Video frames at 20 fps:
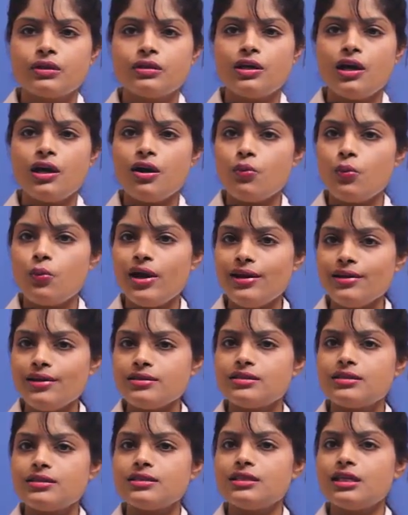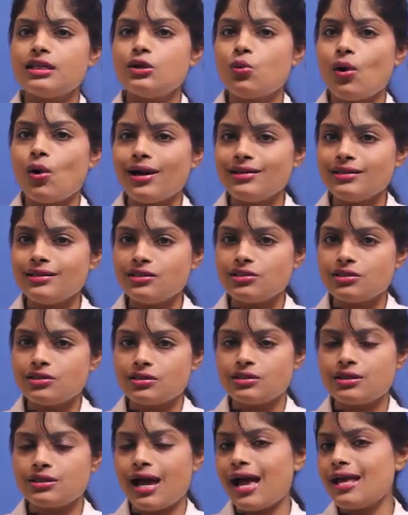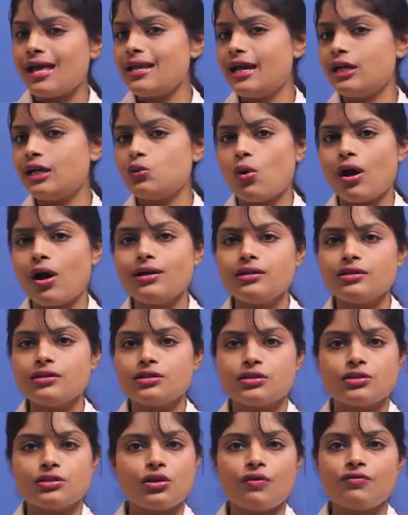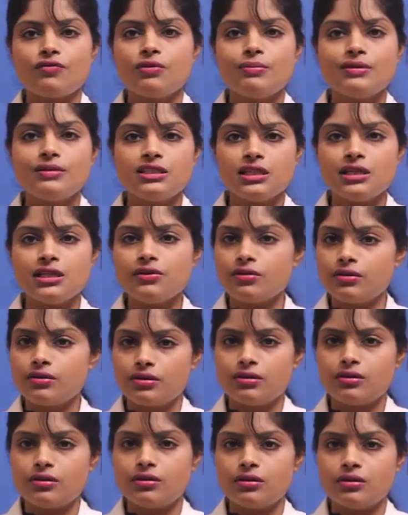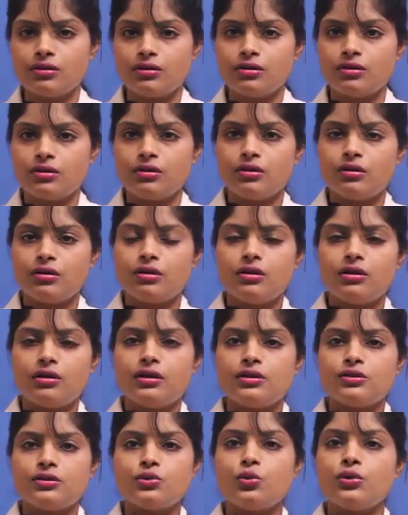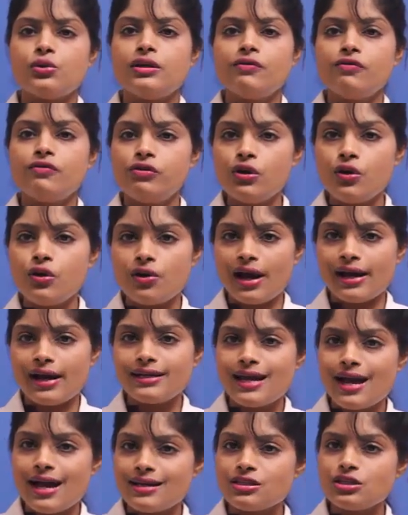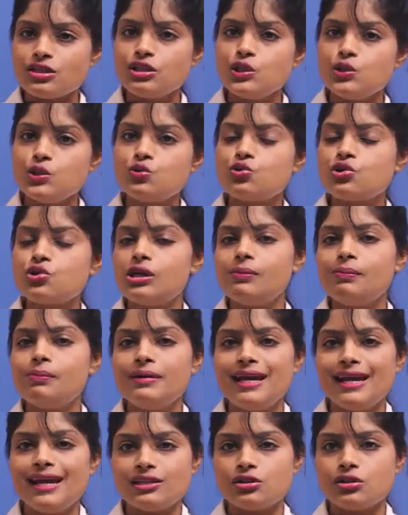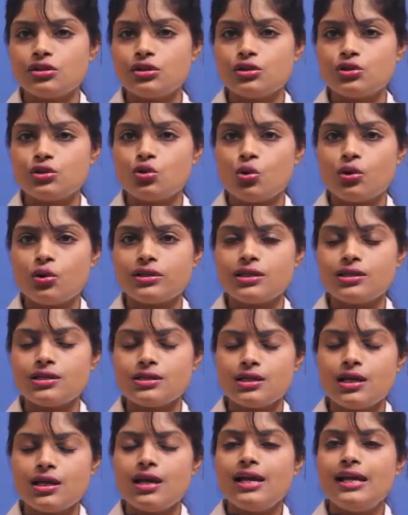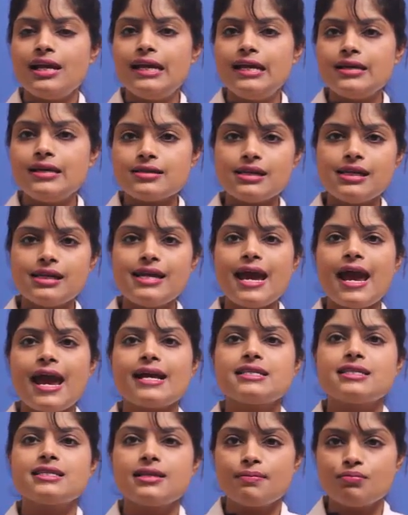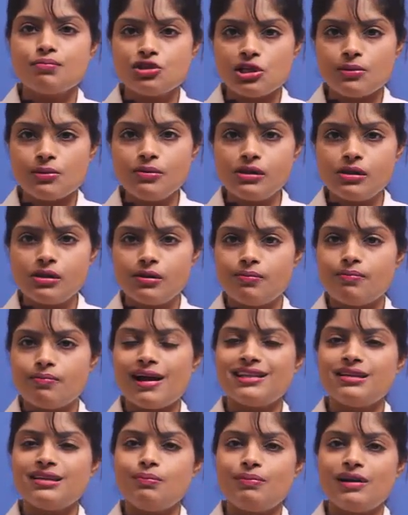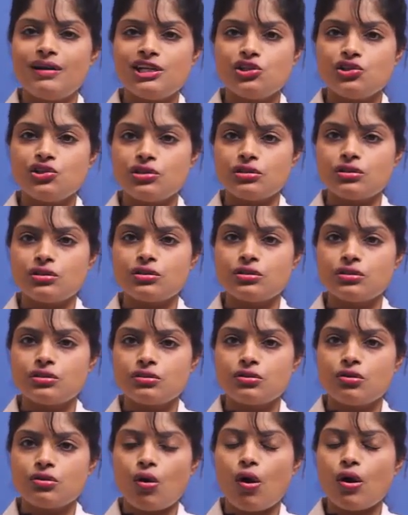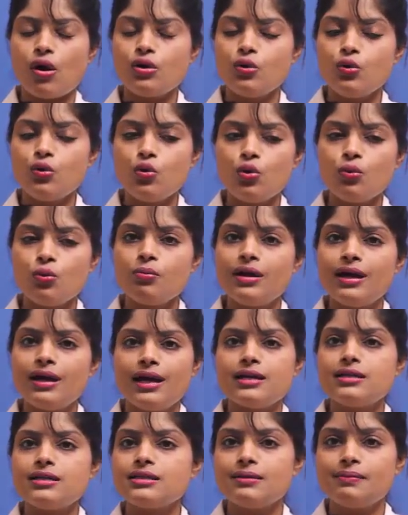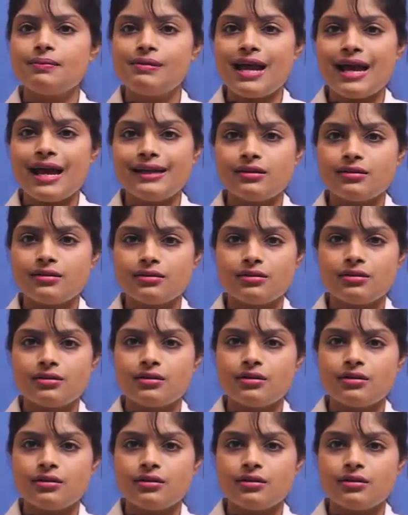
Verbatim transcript: There are various disadvantages and advantages of the material. Sodium fluoride has a neutral pH, so it is easily acceptable by the patients on whom it is applied.